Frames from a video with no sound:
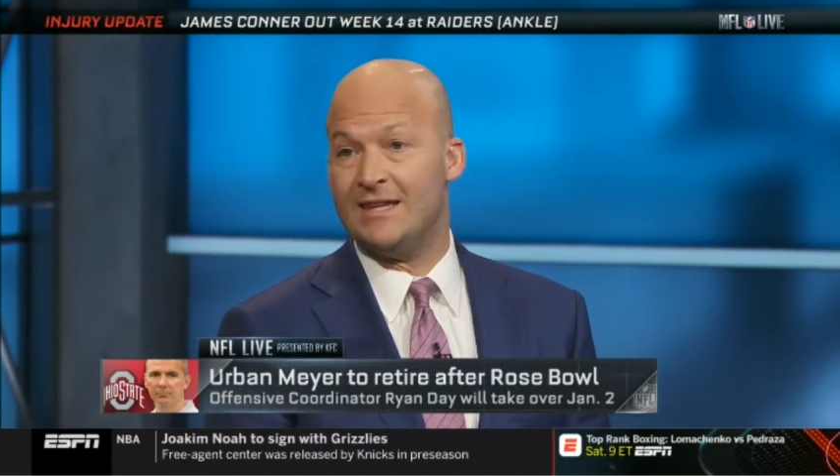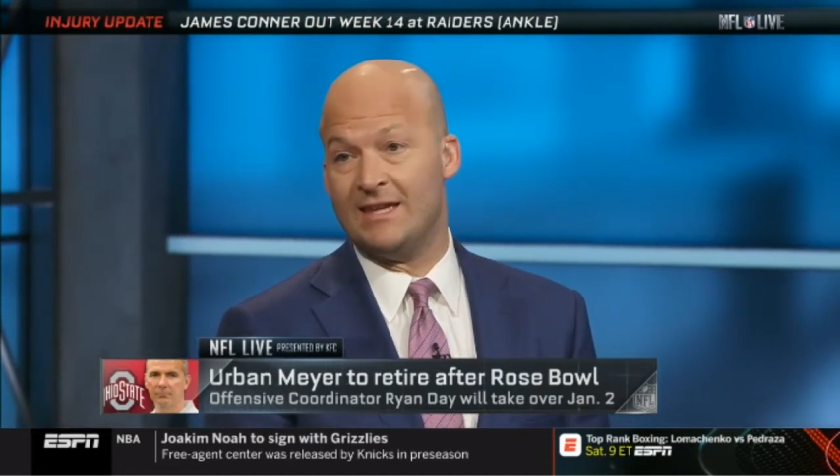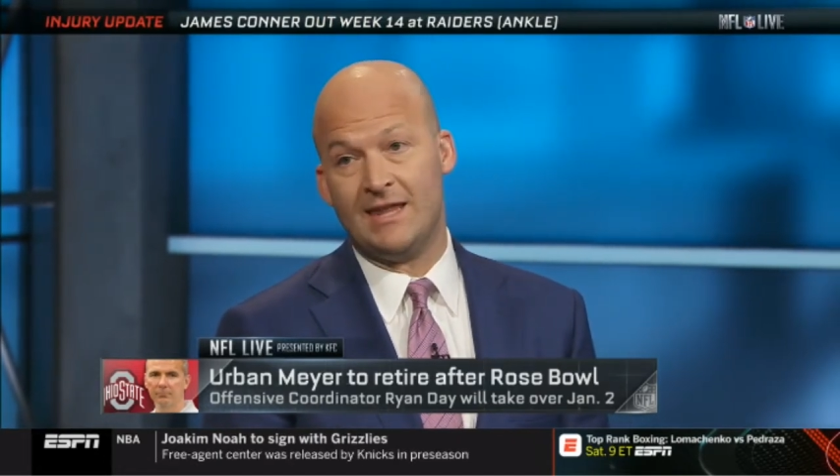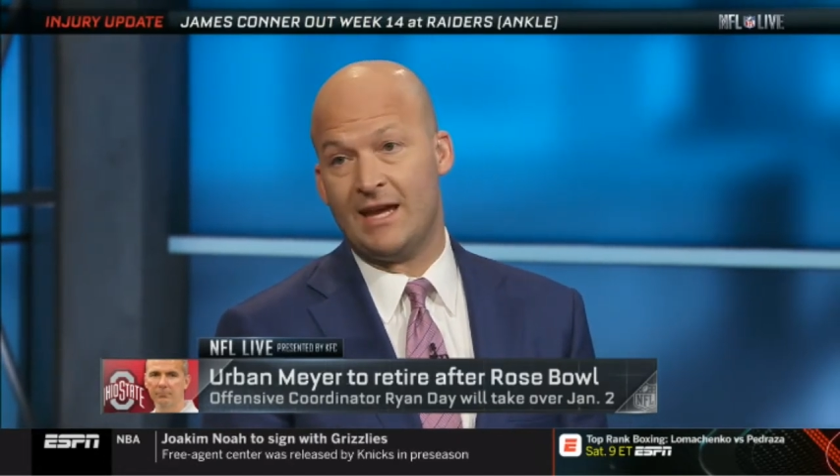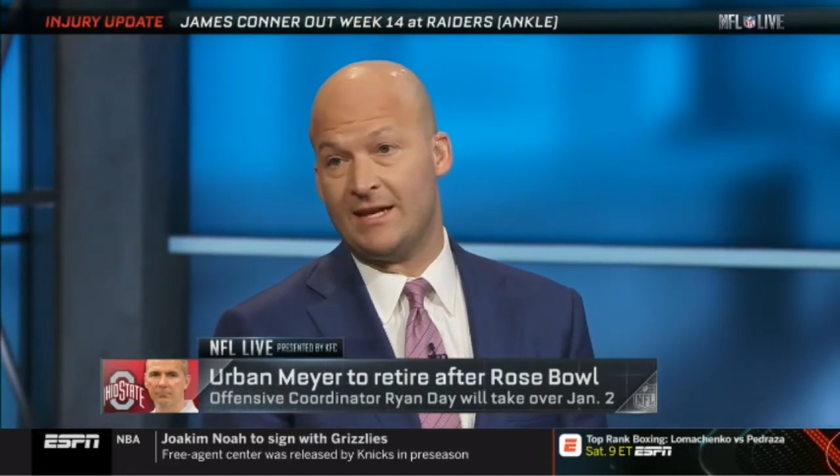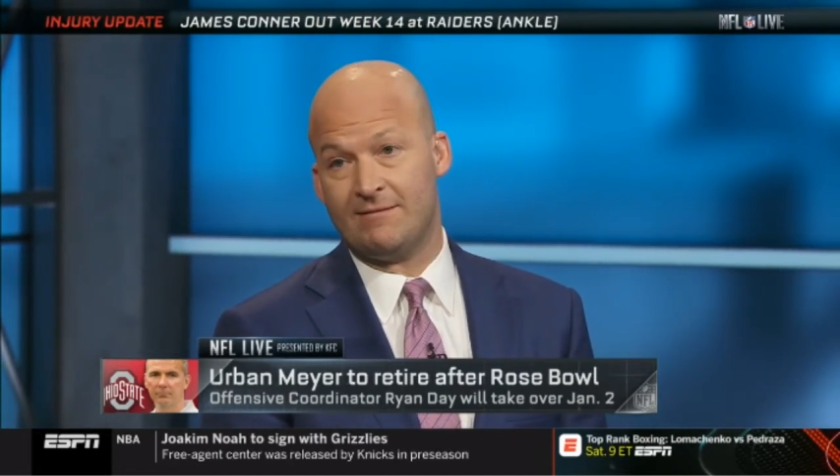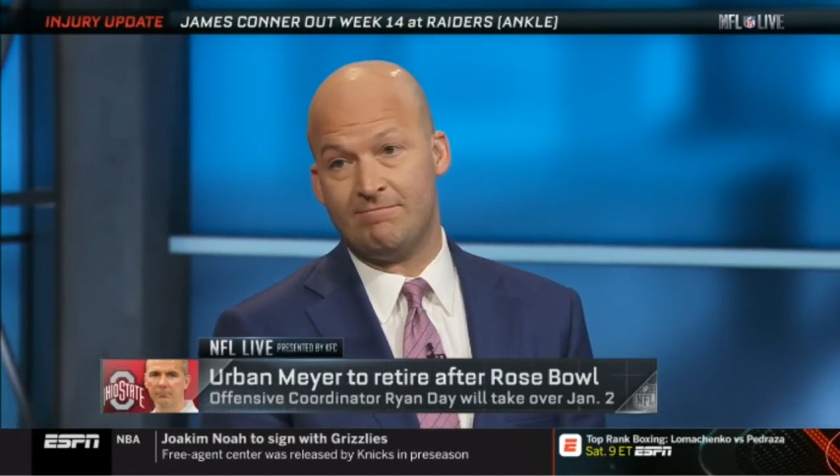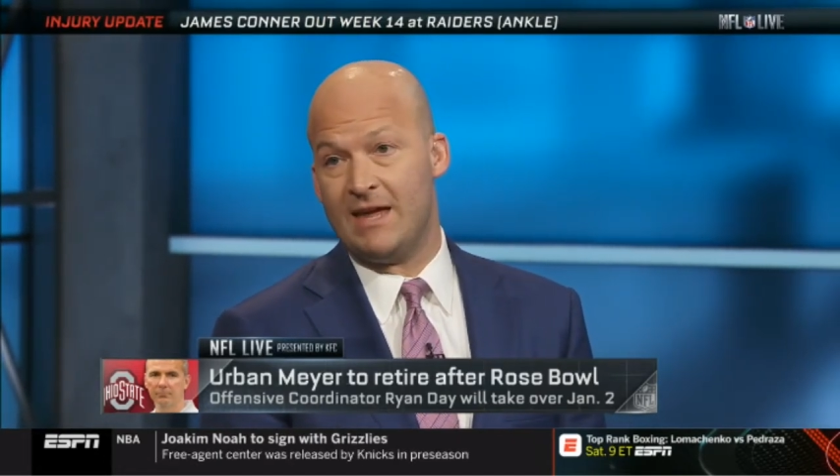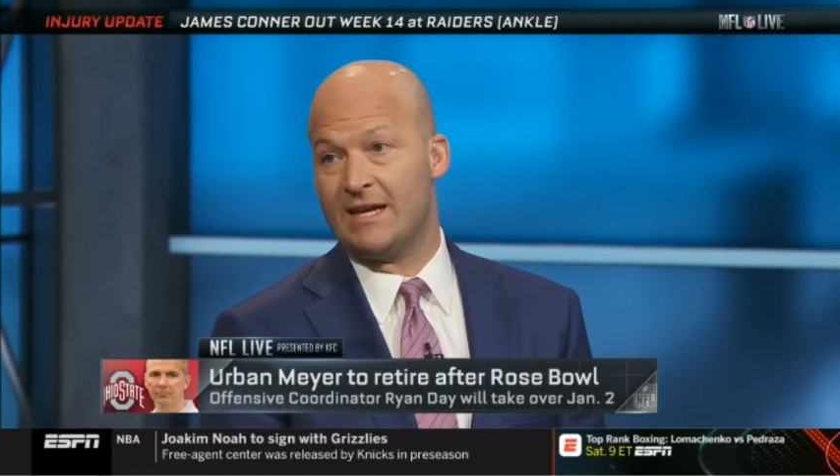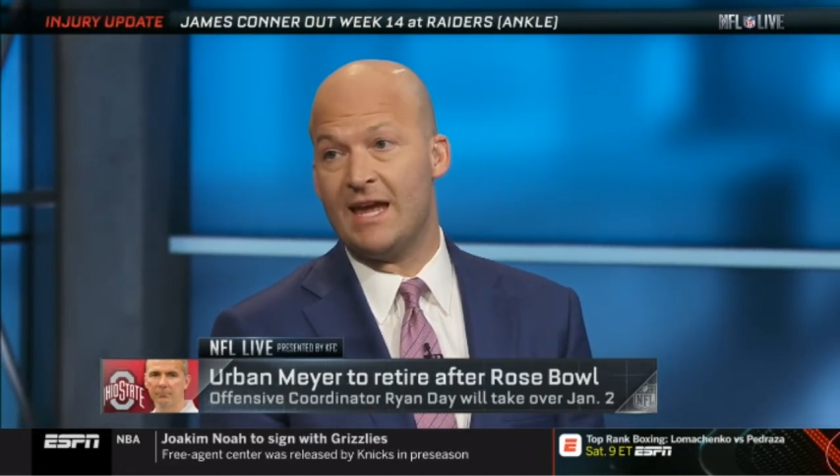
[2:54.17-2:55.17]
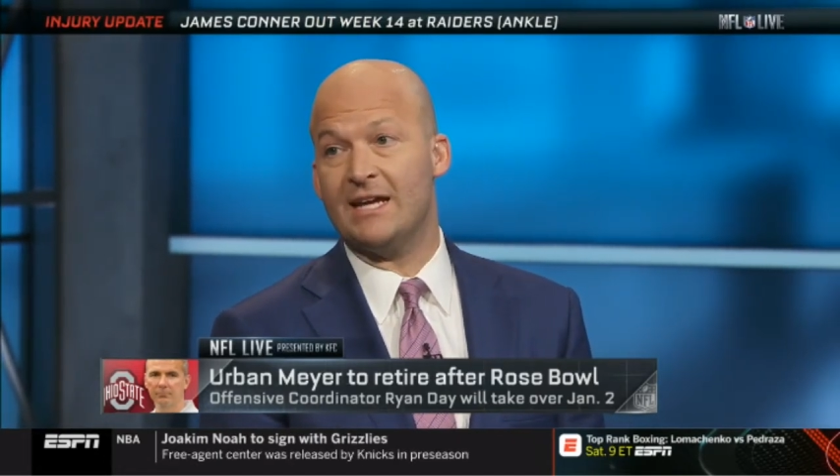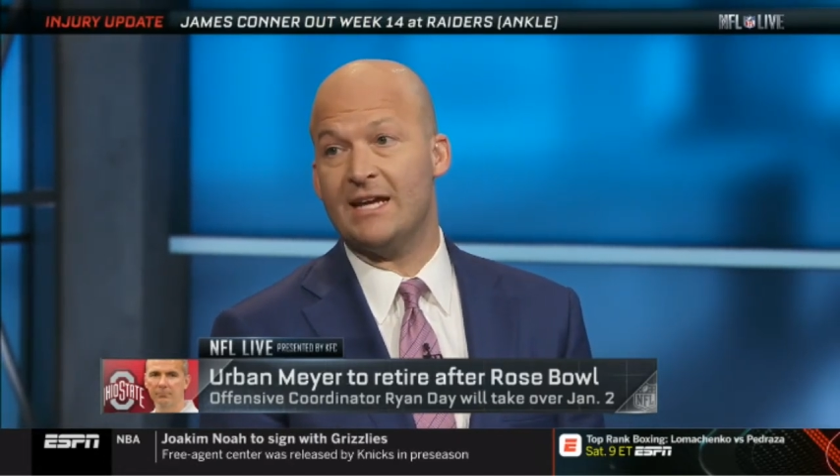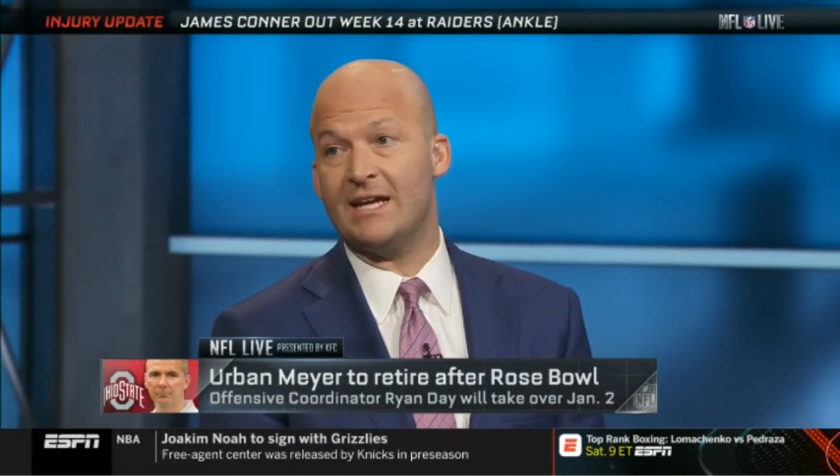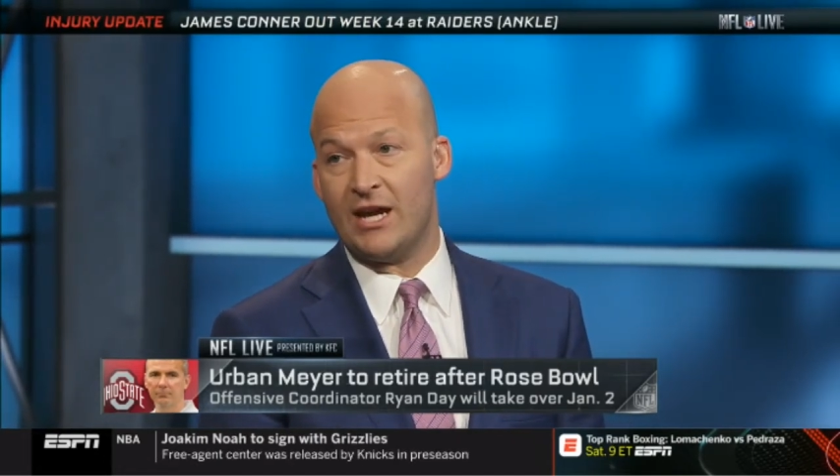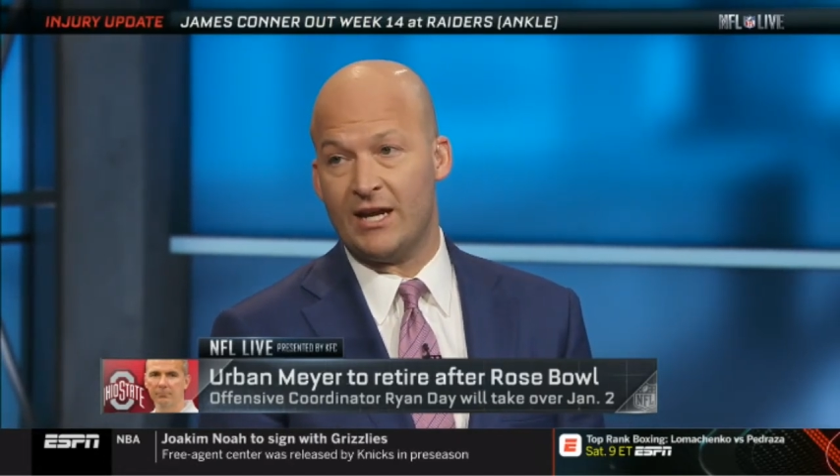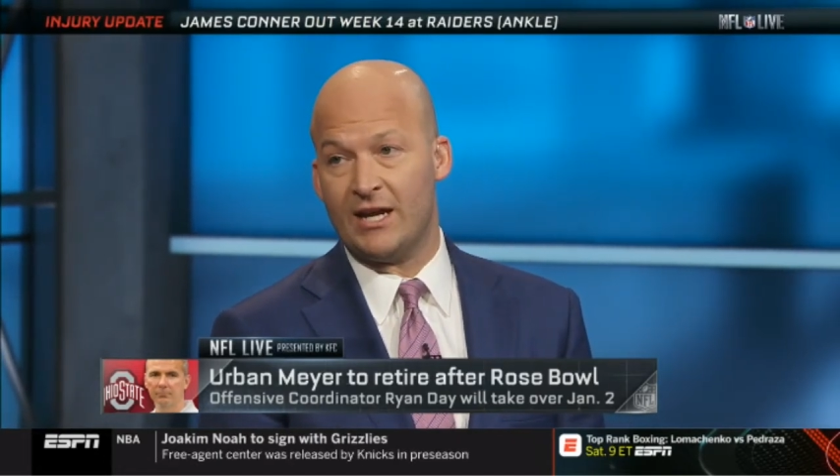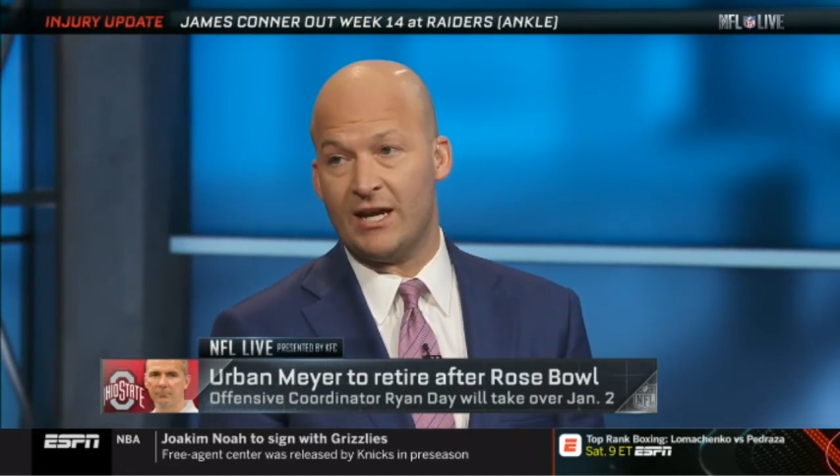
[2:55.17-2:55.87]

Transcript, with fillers: that they, they, they can't, can't shake.